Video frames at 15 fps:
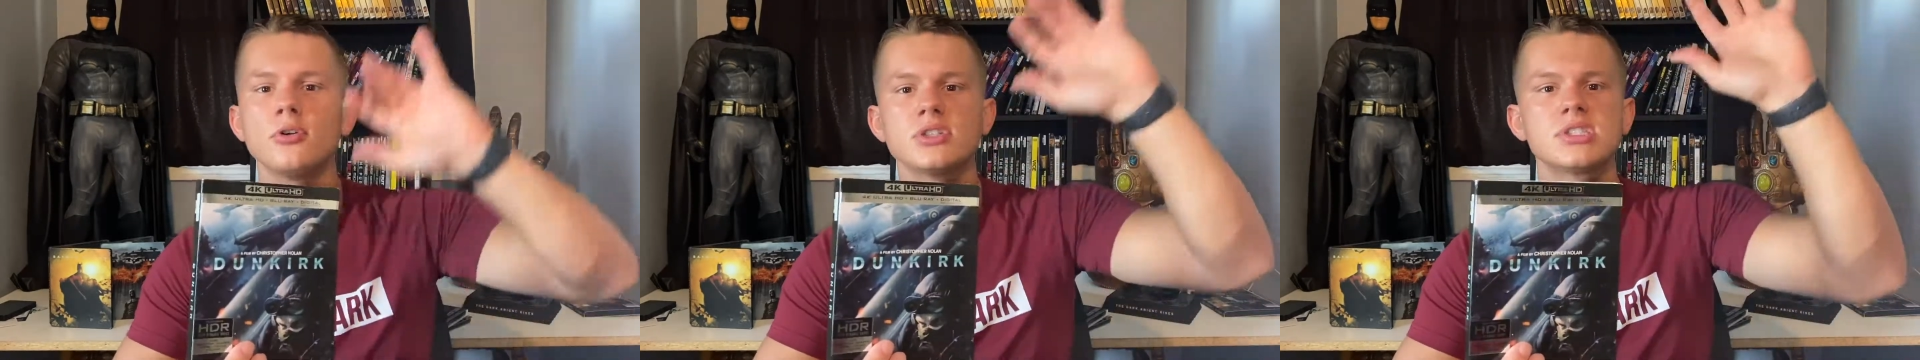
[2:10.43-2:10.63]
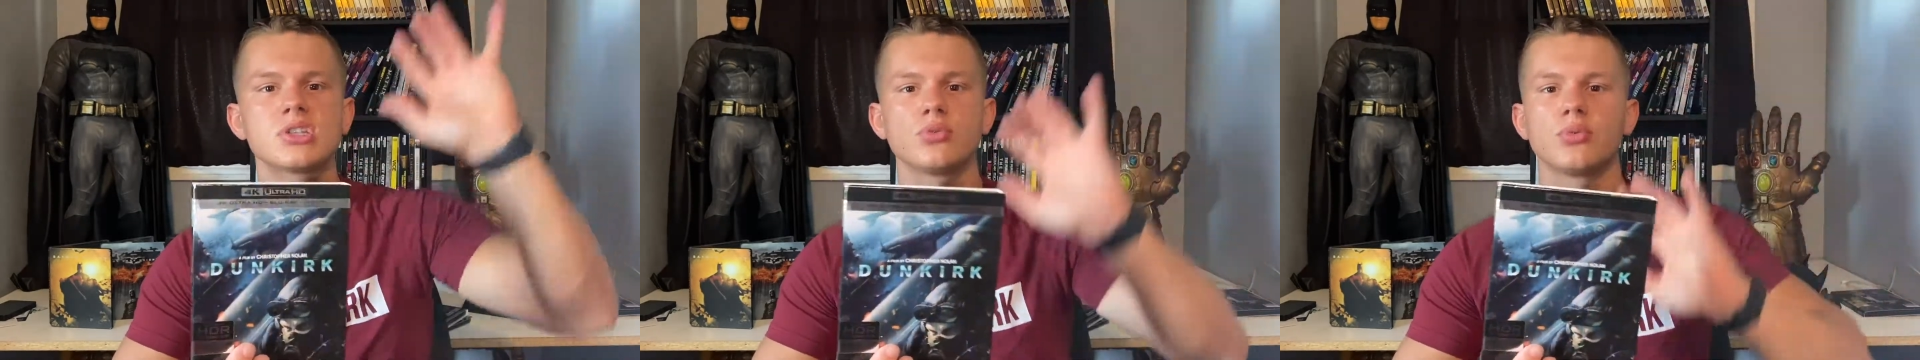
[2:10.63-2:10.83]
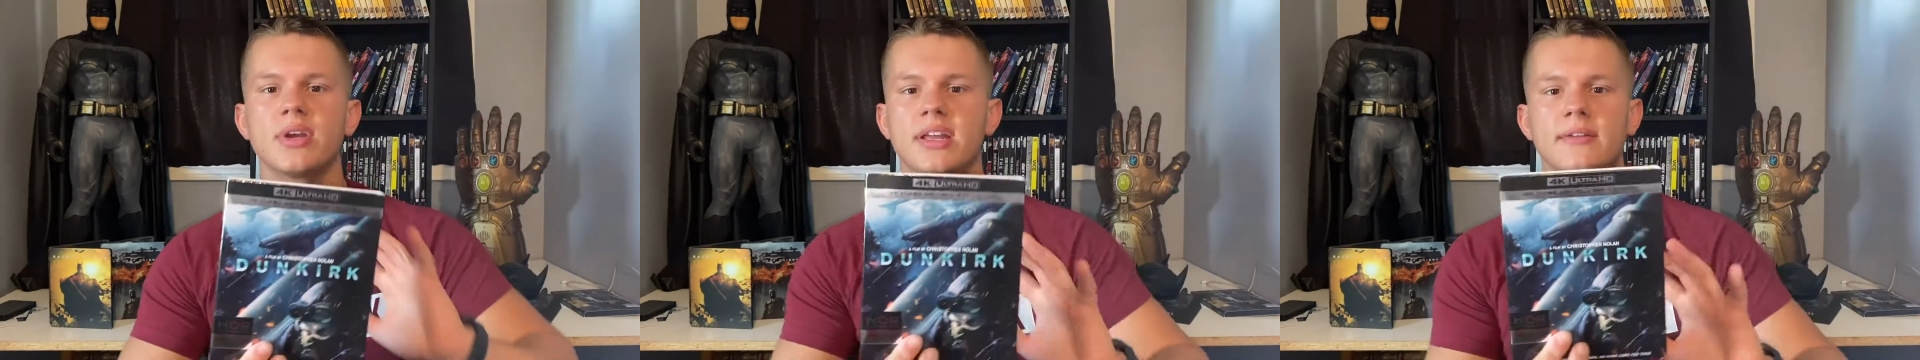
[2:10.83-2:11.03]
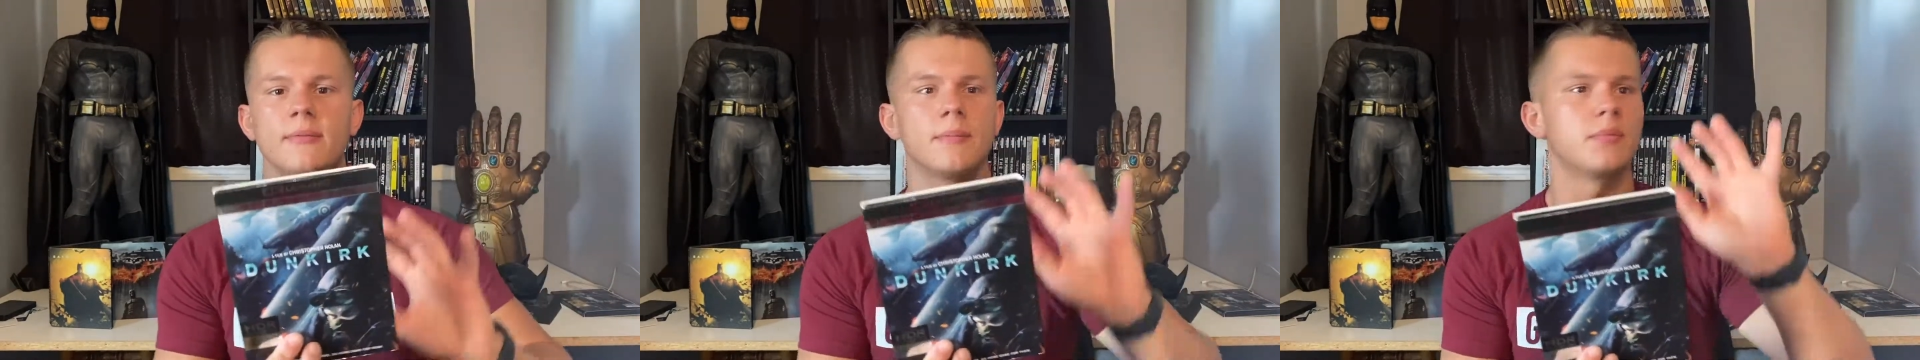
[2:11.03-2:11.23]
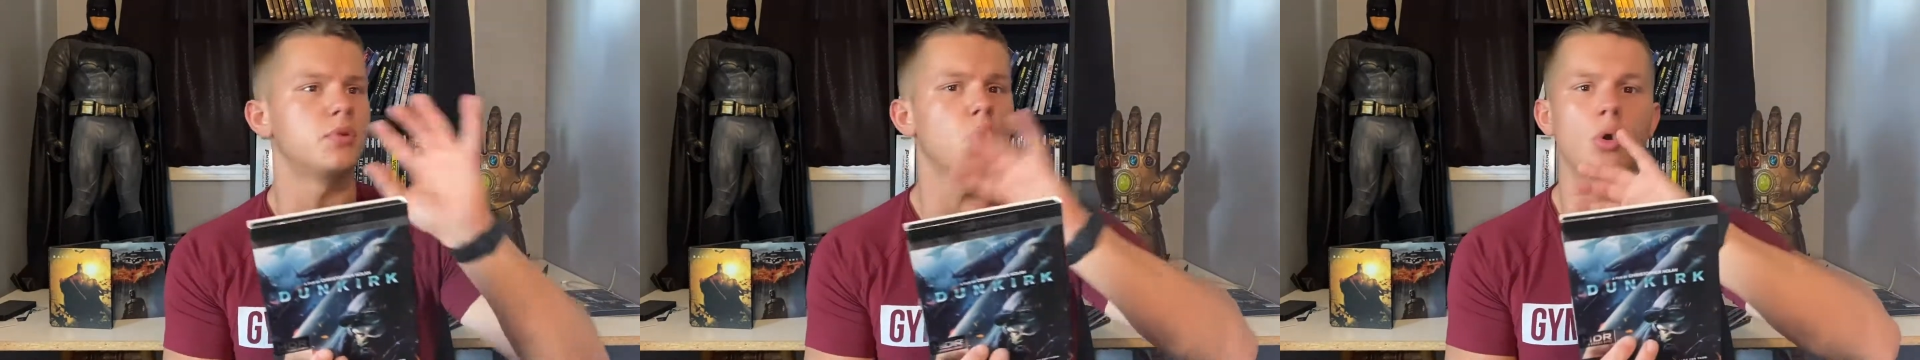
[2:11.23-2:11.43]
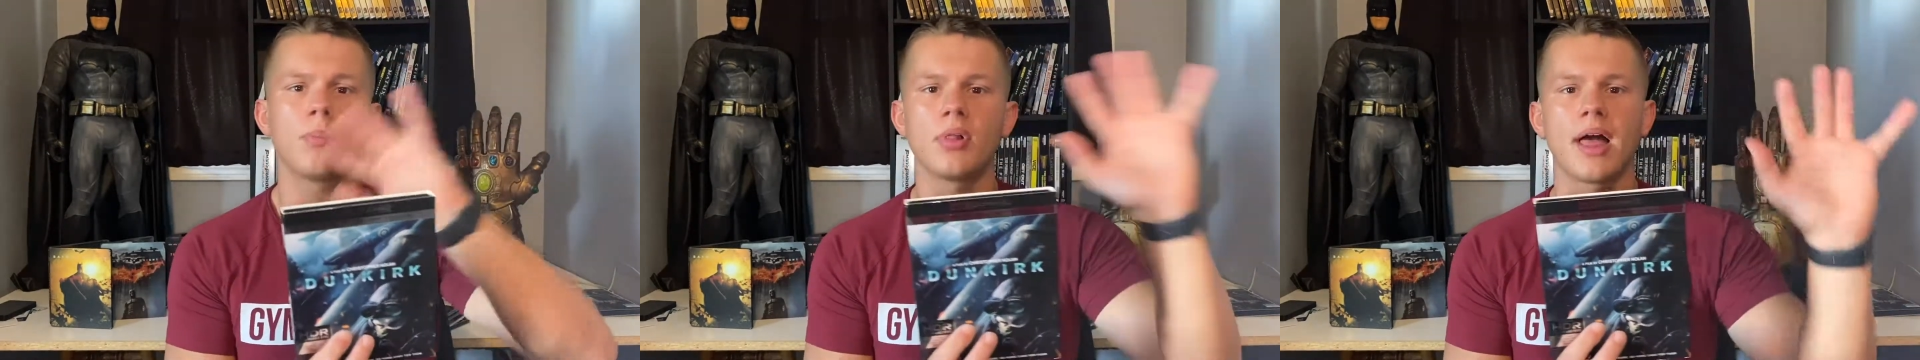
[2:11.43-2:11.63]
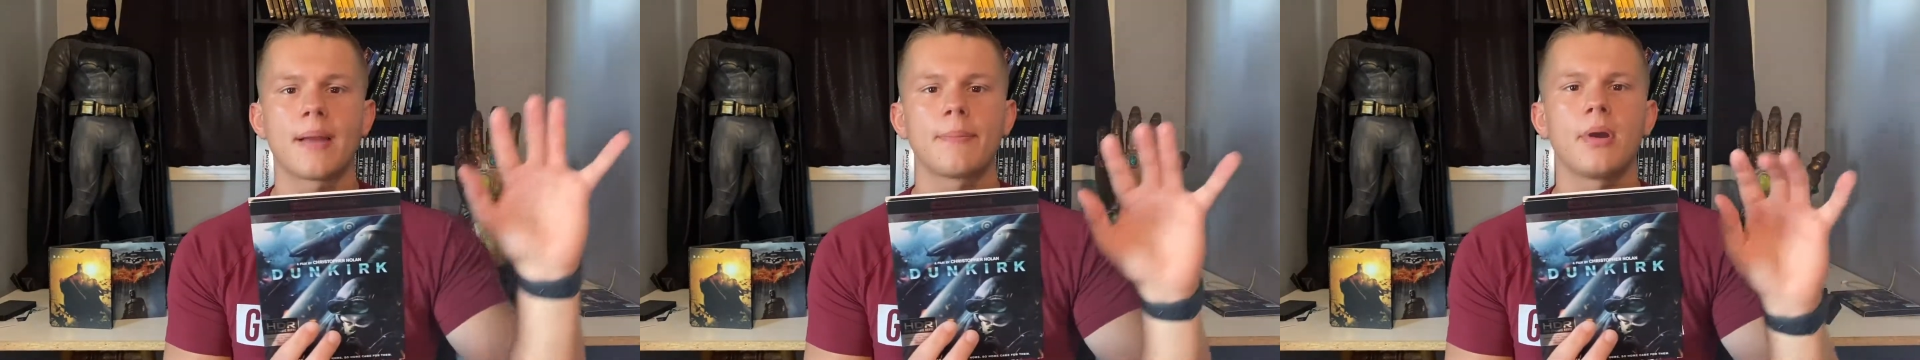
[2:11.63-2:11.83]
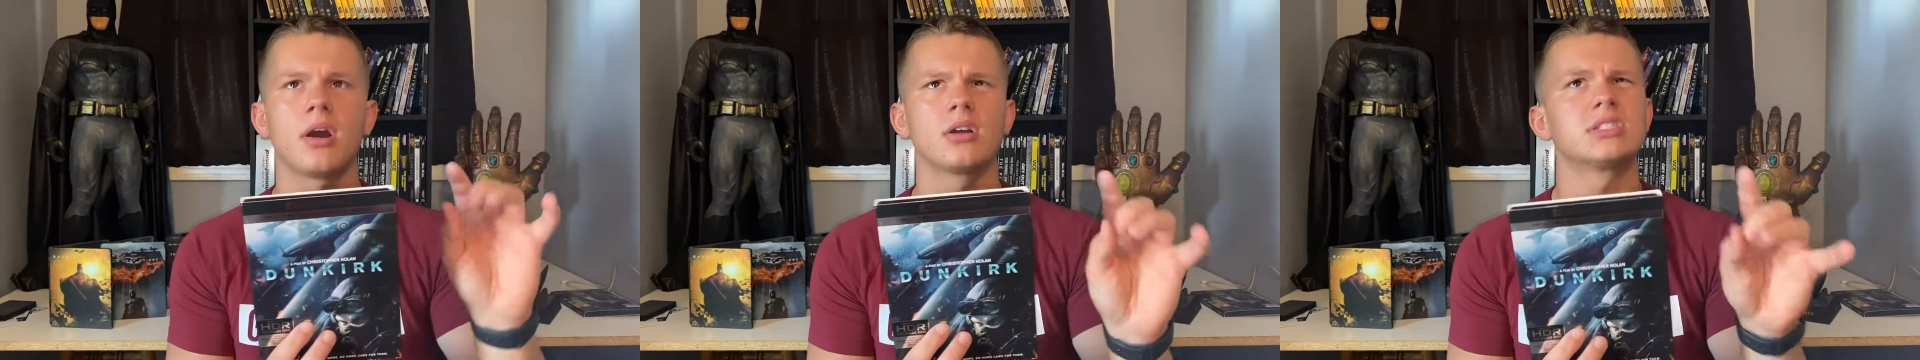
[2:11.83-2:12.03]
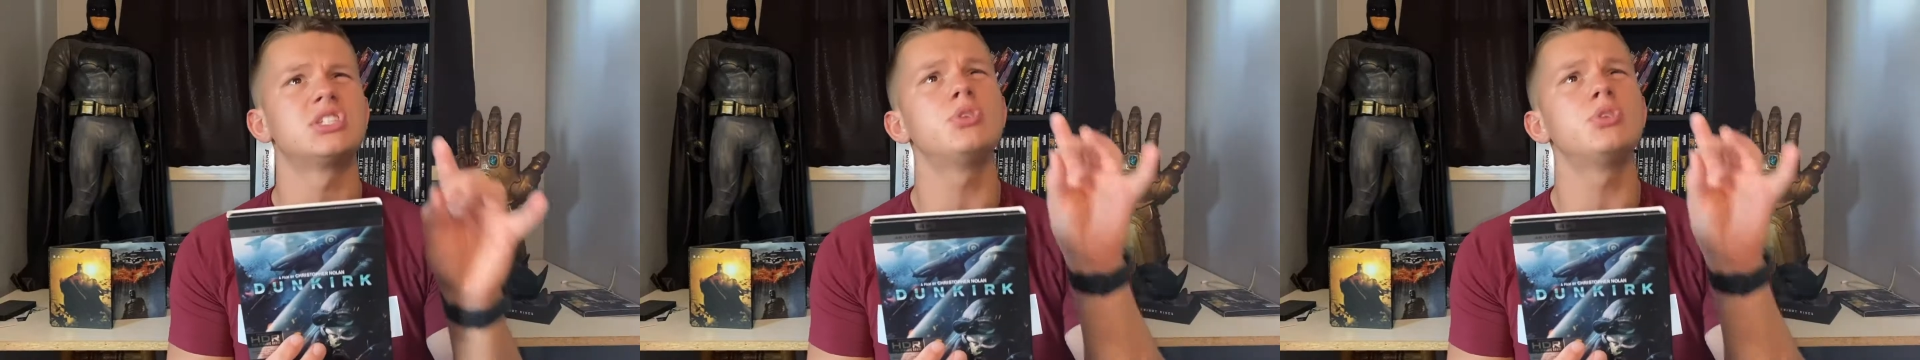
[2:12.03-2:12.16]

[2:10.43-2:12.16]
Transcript: screen, no black bars.